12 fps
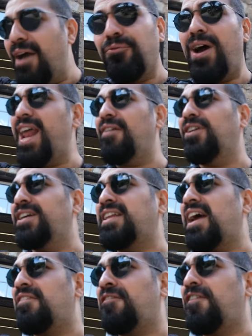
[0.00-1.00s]
whenever
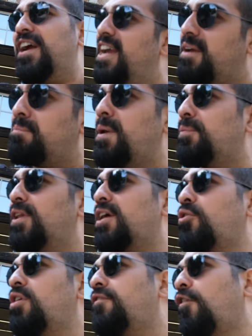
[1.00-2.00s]
they're free, people
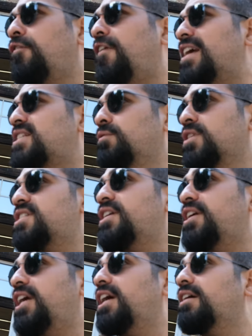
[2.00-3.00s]
are going for festivals
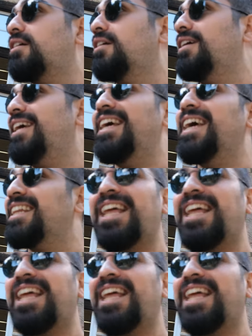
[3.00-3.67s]
in here. Yeah. In